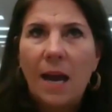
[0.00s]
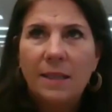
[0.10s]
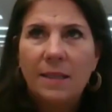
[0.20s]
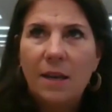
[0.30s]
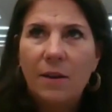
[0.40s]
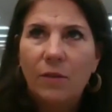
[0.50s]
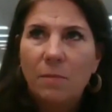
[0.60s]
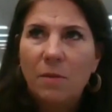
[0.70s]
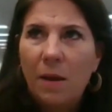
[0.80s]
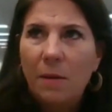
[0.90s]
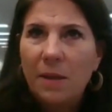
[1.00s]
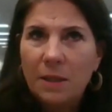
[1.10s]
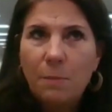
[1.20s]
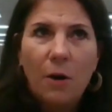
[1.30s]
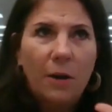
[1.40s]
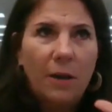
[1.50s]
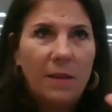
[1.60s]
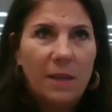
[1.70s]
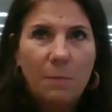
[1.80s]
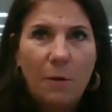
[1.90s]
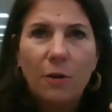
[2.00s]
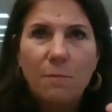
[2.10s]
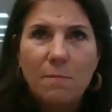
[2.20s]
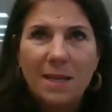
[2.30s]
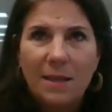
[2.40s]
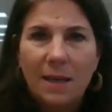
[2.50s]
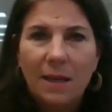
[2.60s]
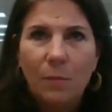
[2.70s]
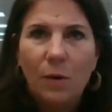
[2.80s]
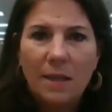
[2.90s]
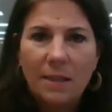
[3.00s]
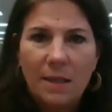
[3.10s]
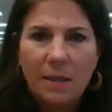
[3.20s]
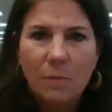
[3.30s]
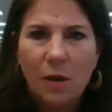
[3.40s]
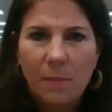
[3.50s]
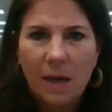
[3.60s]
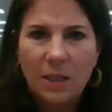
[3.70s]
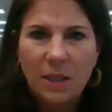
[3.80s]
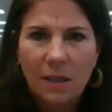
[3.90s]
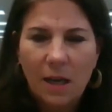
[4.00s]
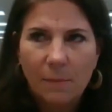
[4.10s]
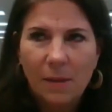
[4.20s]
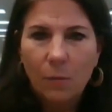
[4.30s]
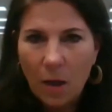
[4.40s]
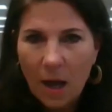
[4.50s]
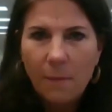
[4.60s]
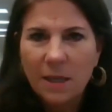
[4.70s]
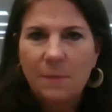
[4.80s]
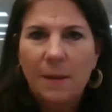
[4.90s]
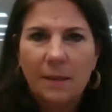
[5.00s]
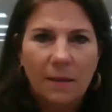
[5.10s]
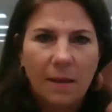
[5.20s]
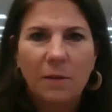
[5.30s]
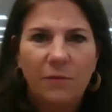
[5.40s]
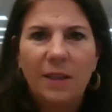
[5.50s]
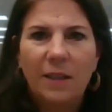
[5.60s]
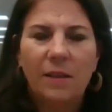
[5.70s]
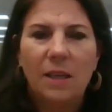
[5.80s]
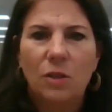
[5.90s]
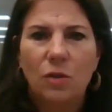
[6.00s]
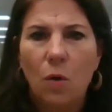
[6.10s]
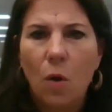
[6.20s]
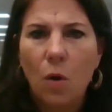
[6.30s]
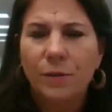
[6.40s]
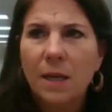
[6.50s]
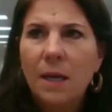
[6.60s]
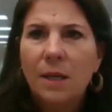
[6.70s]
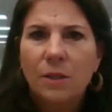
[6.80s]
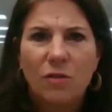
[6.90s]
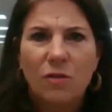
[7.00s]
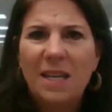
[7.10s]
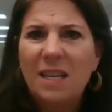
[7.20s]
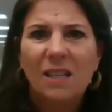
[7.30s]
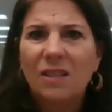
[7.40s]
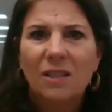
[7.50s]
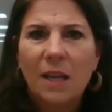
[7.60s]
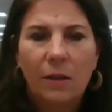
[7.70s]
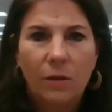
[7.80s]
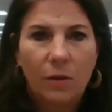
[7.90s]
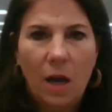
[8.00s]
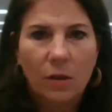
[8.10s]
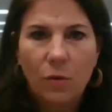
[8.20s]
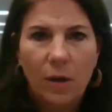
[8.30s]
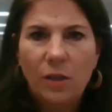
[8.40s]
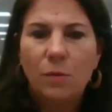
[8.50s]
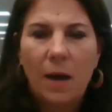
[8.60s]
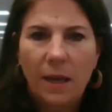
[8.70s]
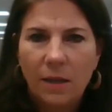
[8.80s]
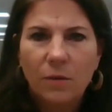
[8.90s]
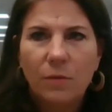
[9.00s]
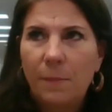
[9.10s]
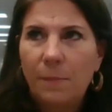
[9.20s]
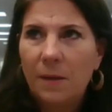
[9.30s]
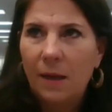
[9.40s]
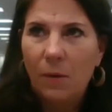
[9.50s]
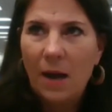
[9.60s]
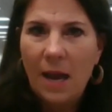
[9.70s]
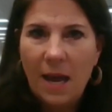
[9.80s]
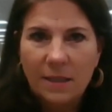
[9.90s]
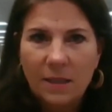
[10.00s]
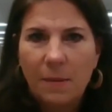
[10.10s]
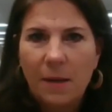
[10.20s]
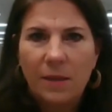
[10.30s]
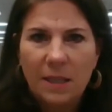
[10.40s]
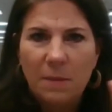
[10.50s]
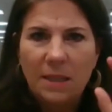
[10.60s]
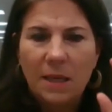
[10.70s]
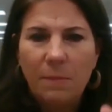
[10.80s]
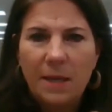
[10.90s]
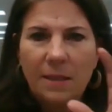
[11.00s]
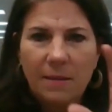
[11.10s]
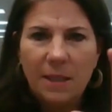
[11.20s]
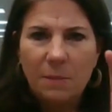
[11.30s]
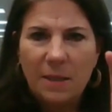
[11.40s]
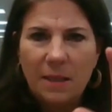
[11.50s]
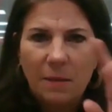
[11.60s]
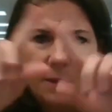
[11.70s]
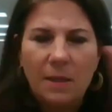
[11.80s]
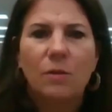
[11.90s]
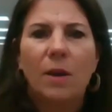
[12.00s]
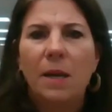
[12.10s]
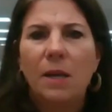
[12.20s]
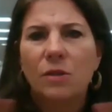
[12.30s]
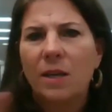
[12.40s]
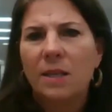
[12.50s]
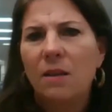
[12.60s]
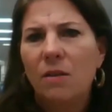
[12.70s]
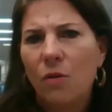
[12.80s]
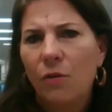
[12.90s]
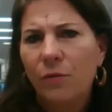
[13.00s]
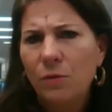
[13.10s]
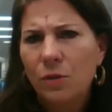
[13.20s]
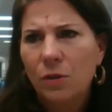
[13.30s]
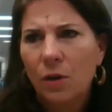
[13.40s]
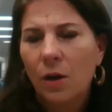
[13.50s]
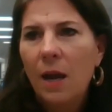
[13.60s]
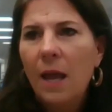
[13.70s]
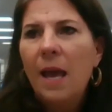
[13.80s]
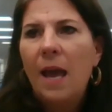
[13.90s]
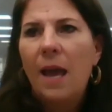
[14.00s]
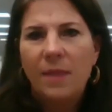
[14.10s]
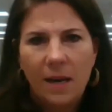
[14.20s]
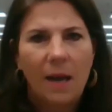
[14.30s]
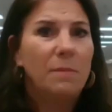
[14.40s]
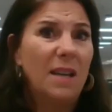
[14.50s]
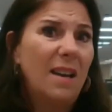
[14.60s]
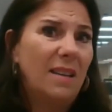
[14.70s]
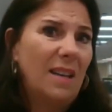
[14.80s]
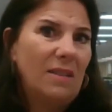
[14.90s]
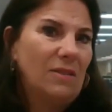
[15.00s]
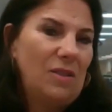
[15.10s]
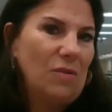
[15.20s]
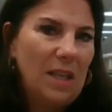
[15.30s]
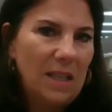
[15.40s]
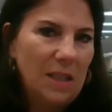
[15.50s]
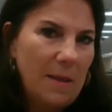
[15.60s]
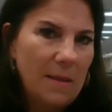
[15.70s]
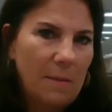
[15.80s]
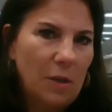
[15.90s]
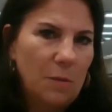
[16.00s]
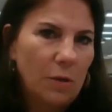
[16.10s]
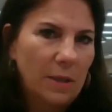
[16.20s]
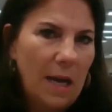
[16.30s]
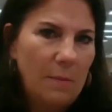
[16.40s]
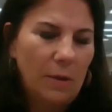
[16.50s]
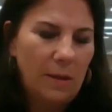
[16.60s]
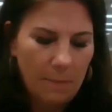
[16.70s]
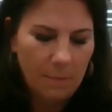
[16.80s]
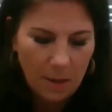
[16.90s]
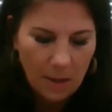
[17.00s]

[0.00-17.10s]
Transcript: I can see everything, but maybe this part and this part are missing. And when I see someone on my agenda, I'm like, well, I'm expecting them to fill in these two holes. Yeah. So the minute it looks like they're not going to, I interrupt, I, I ask about this missing piece and this missing piece, so I make sure I see the whole future, and then I'm done. I just don't need to spend that much more time with them.